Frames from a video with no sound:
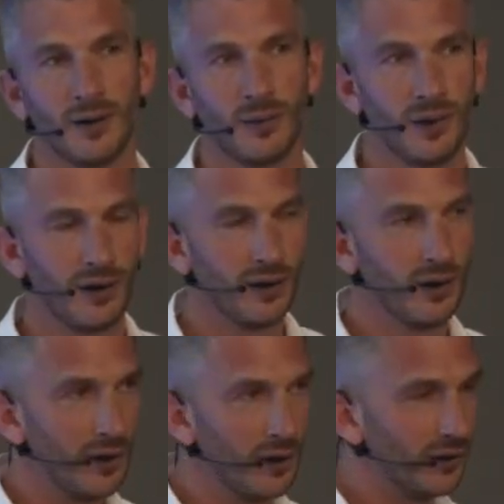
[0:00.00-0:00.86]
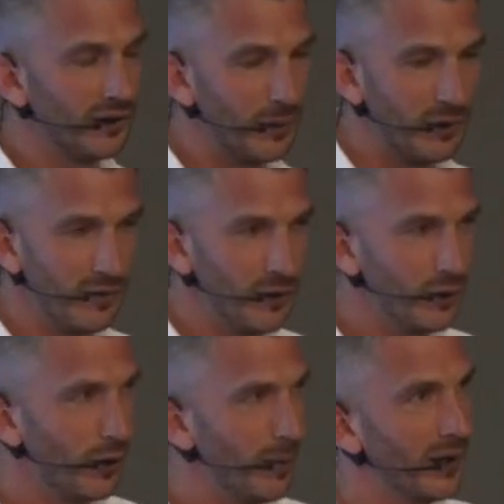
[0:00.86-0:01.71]
With the odd exception of
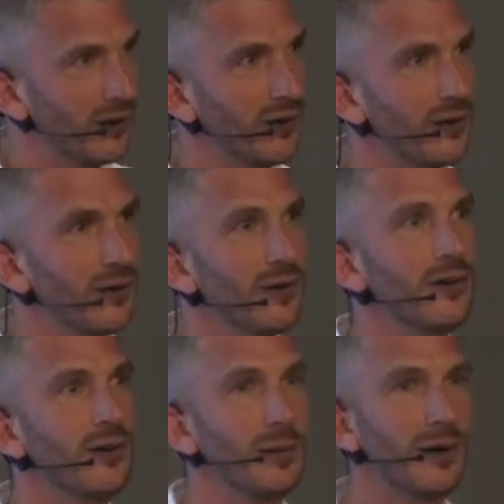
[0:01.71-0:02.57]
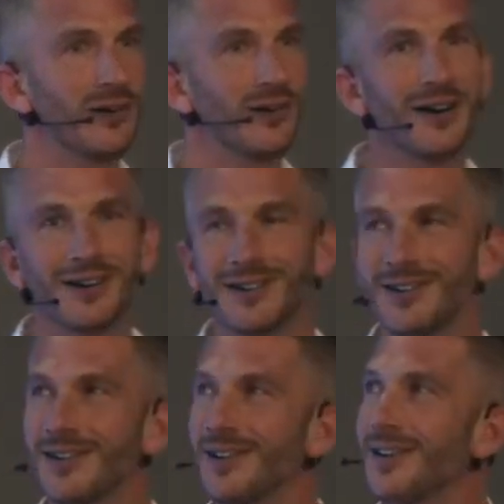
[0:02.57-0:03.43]
nootropics and stimulants and things
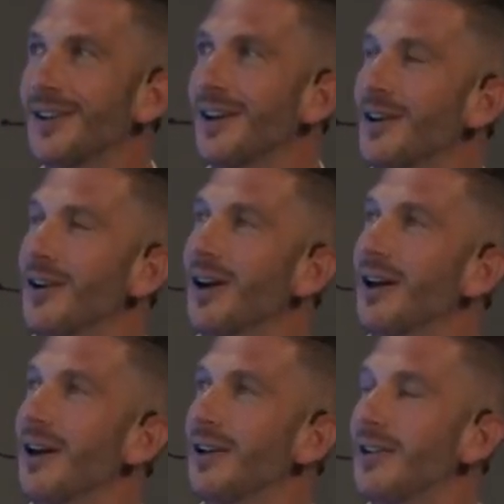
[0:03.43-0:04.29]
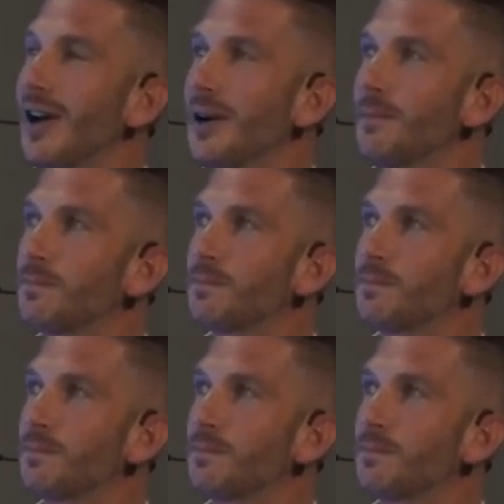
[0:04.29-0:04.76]
like today.